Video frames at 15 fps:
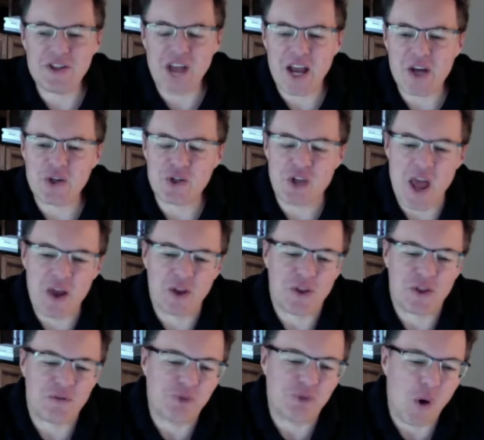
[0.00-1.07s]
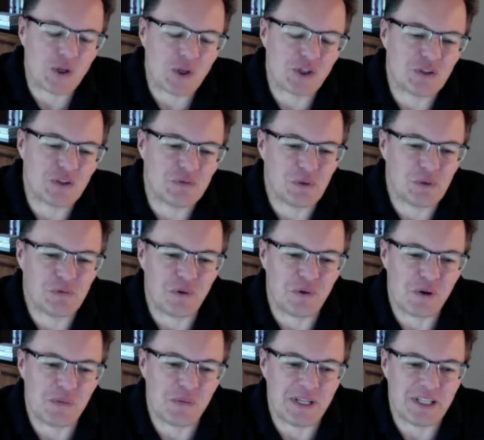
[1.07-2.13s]
I understand it, the focus of your
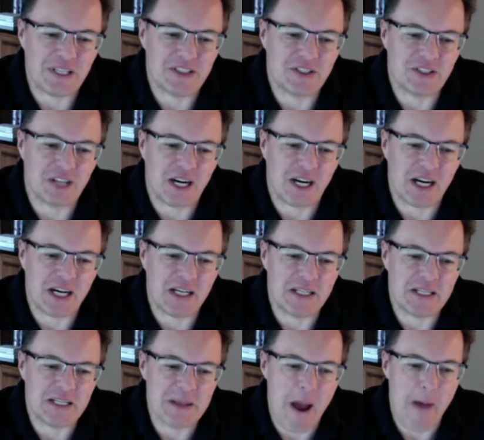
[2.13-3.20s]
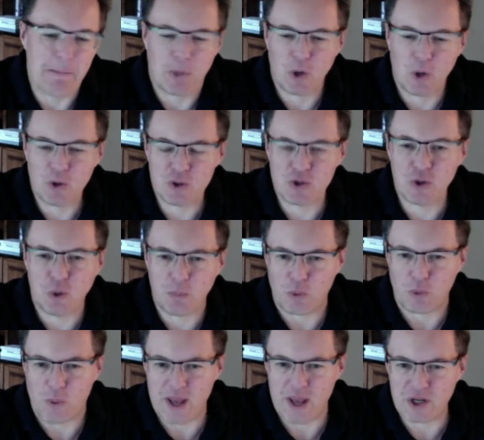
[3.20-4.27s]
firm is on personal
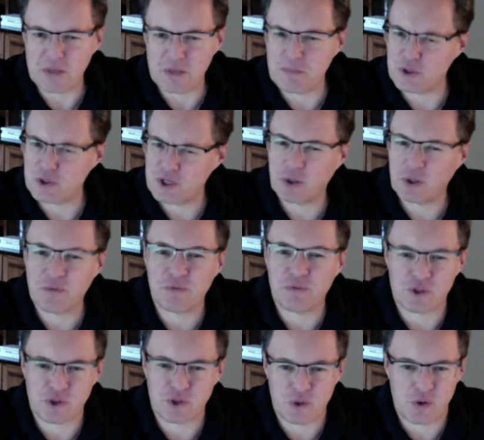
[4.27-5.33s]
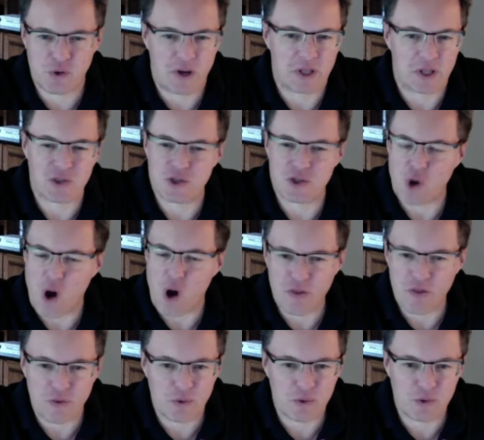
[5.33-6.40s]
branding, particularly for certain audiences,
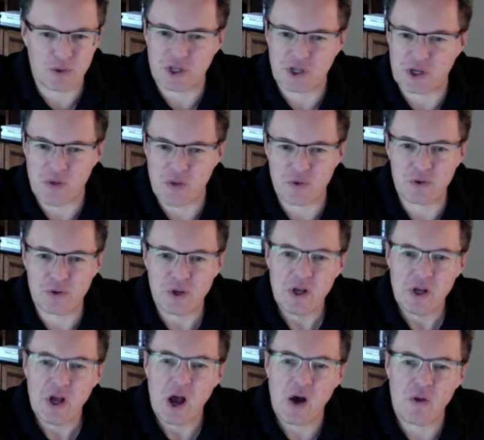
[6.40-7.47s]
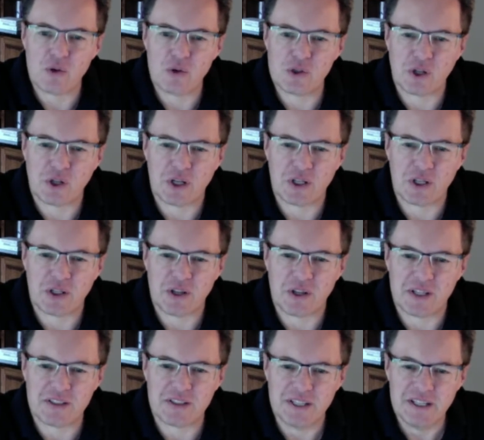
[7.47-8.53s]
authors and other others like
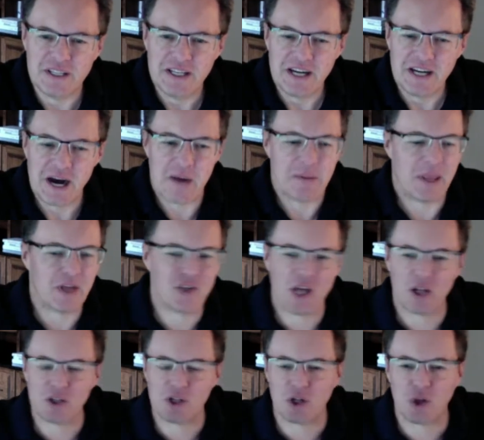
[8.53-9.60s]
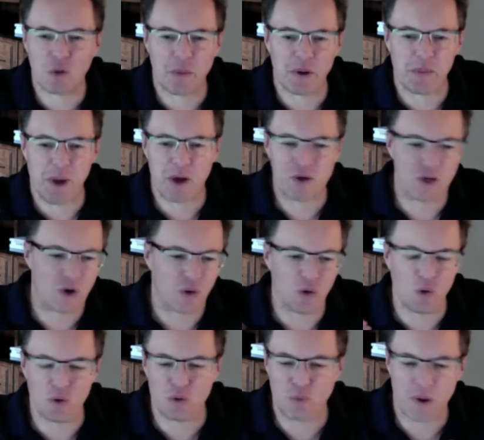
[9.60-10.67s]
that. Um, yeah, tell us a little bit about you know
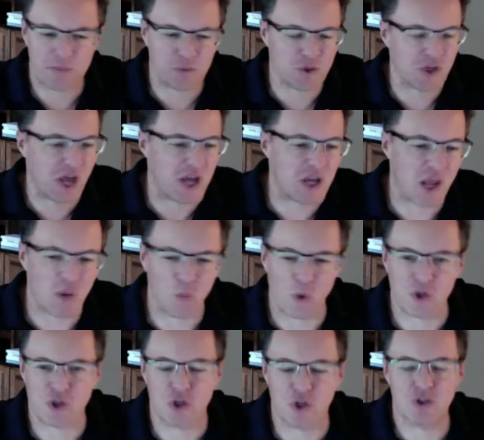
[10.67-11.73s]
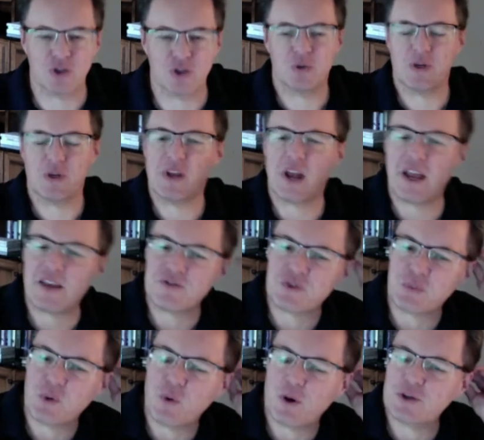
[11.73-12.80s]
who you represent and what you do, and then I have
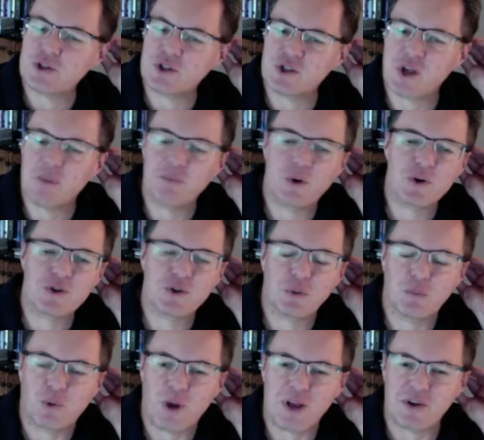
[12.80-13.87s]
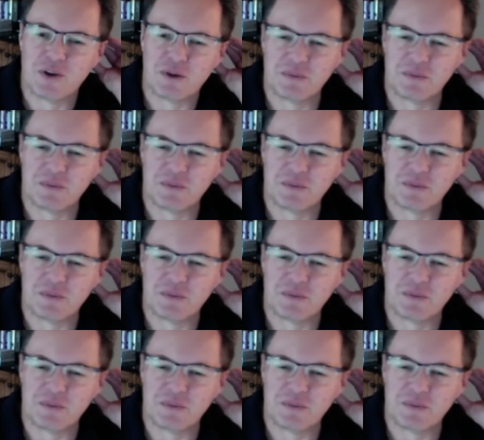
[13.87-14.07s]
some questions on personal branding.